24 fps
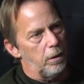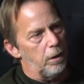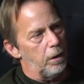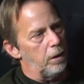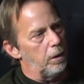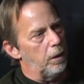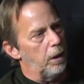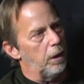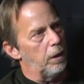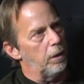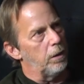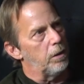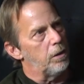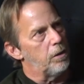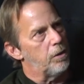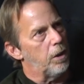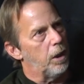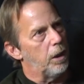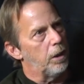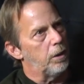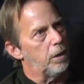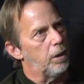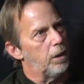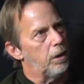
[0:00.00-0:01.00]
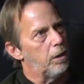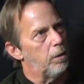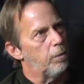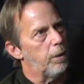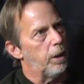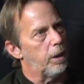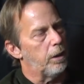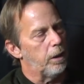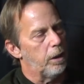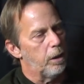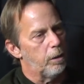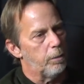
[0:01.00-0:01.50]
and then his idea
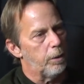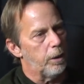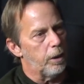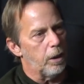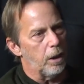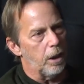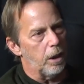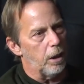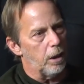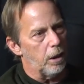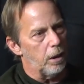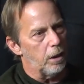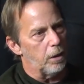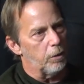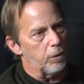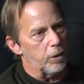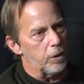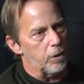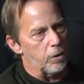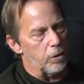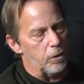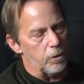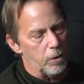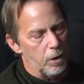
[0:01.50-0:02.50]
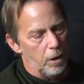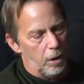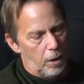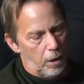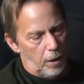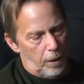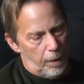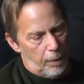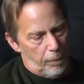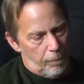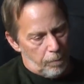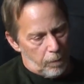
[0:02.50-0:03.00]
about MLIR, which is
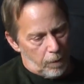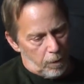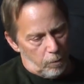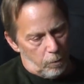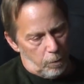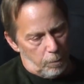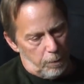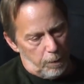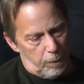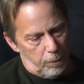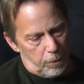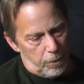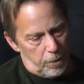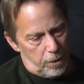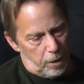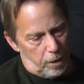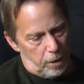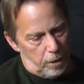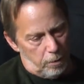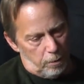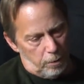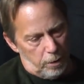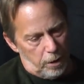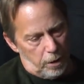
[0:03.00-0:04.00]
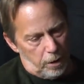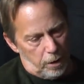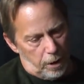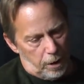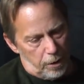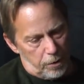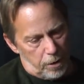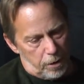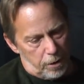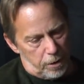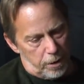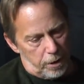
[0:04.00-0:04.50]
what people started to
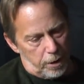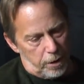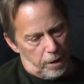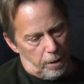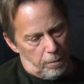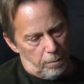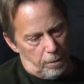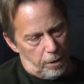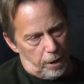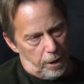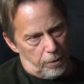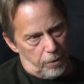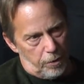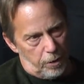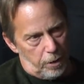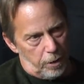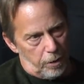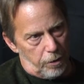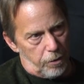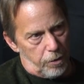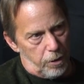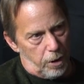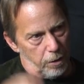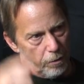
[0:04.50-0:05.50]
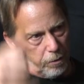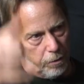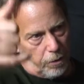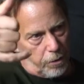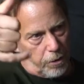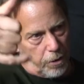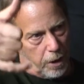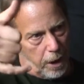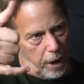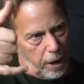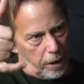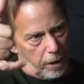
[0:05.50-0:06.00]
realize is the complexity of the software
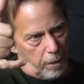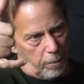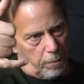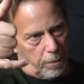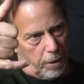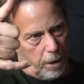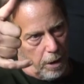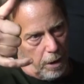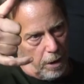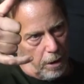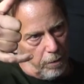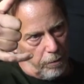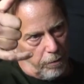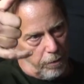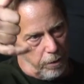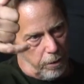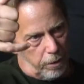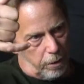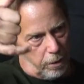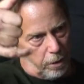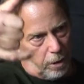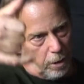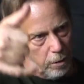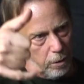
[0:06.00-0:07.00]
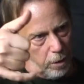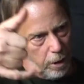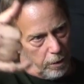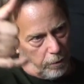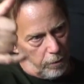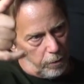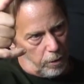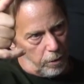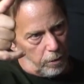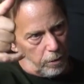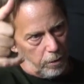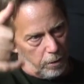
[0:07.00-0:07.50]
stack above the low
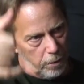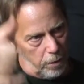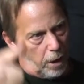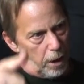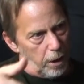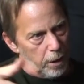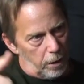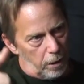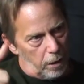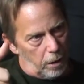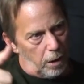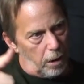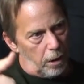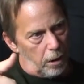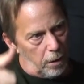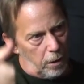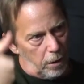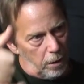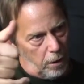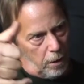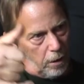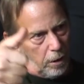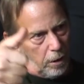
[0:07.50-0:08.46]
level IR